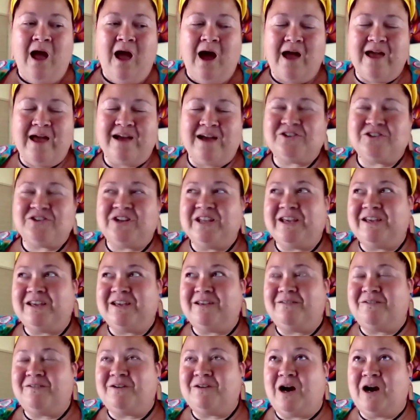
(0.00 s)
actually
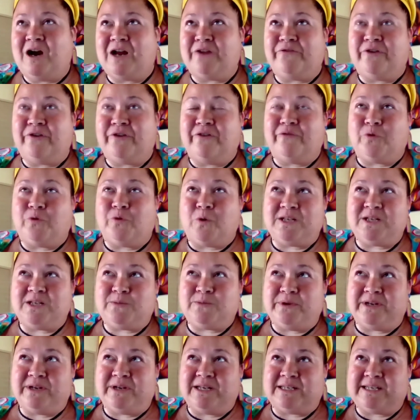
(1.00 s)
kind of have always
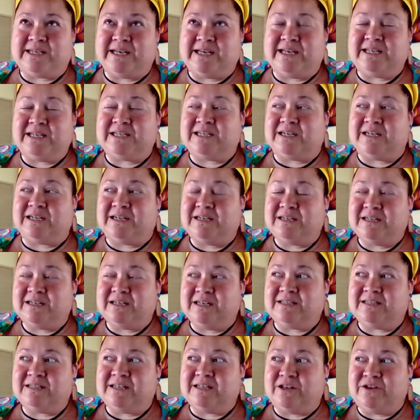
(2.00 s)
been a teacher,
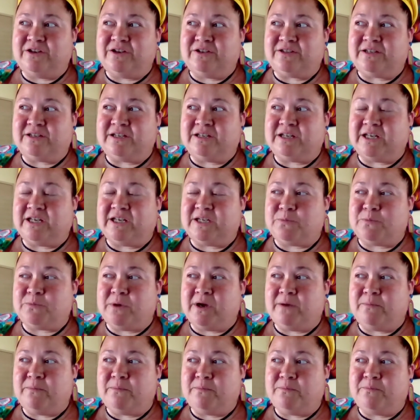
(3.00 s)
as in I used to teach
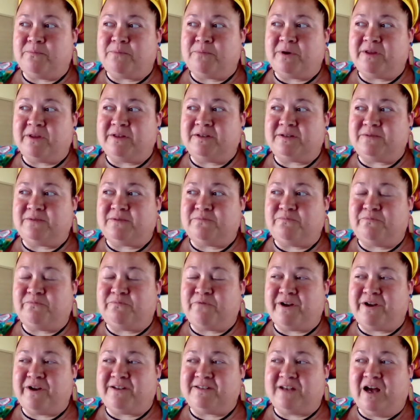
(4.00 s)
my brother's
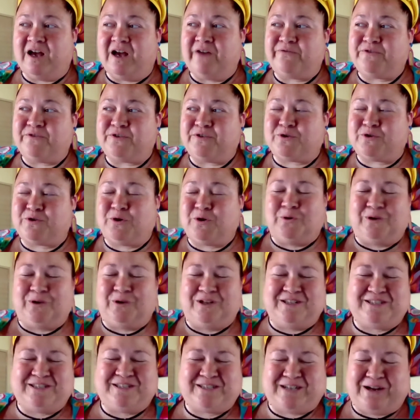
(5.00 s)
friends after school
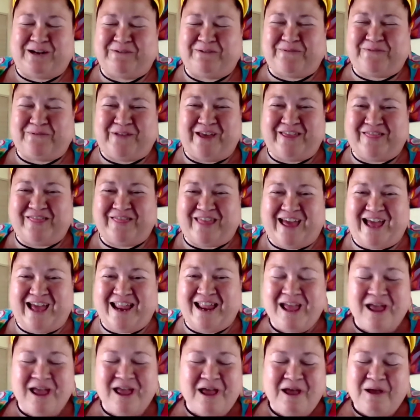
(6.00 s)
and stuff like that,
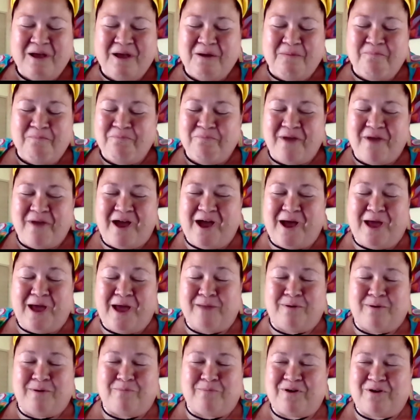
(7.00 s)
and
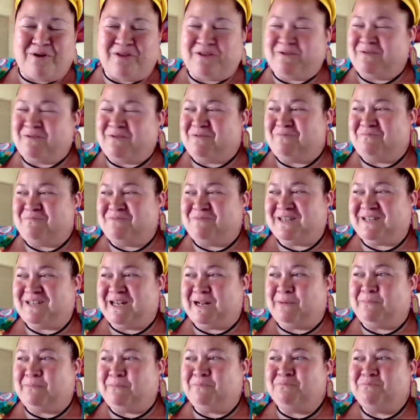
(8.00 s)
my brother, and set
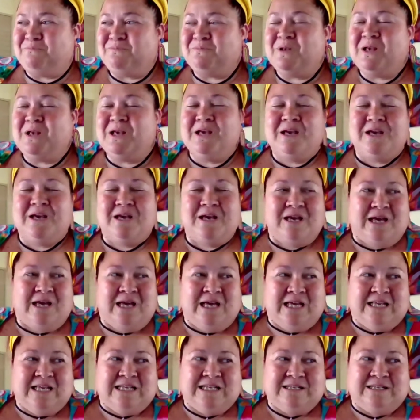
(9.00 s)
up
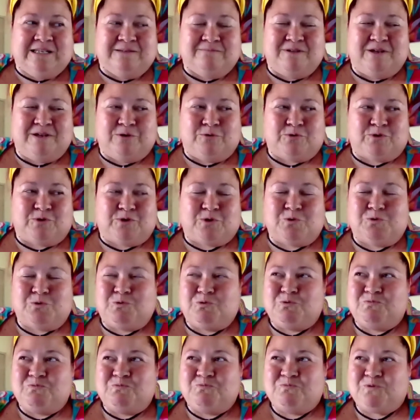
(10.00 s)
little
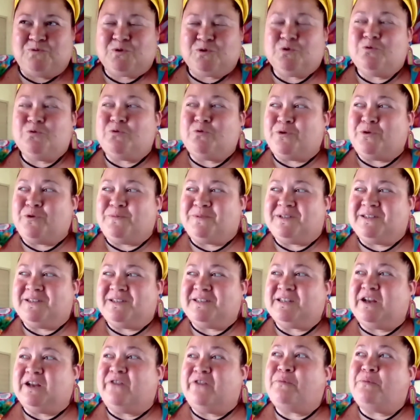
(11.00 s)
school rooms and
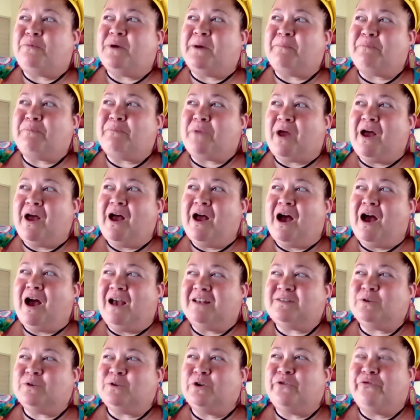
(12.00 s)
stuff. But I
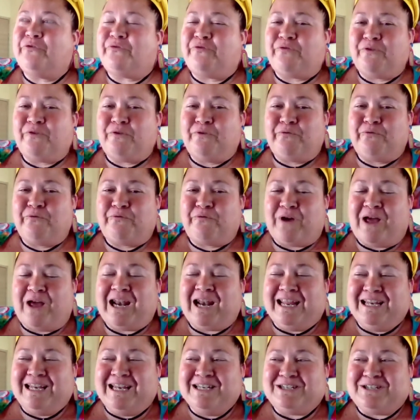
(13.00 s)
sort of fell
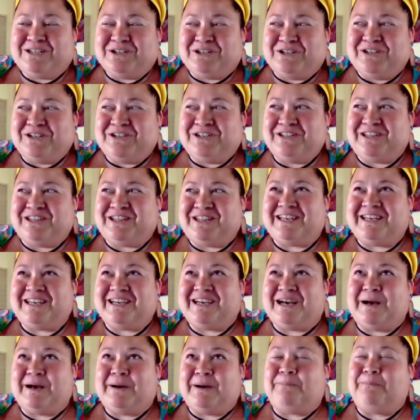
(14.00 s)
into
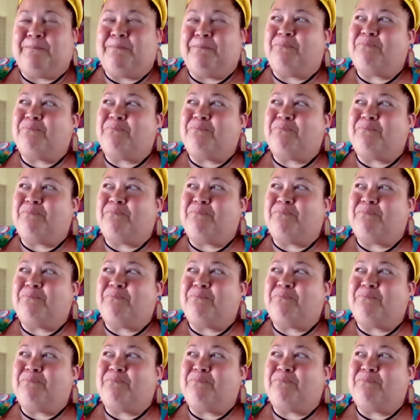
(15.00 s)
it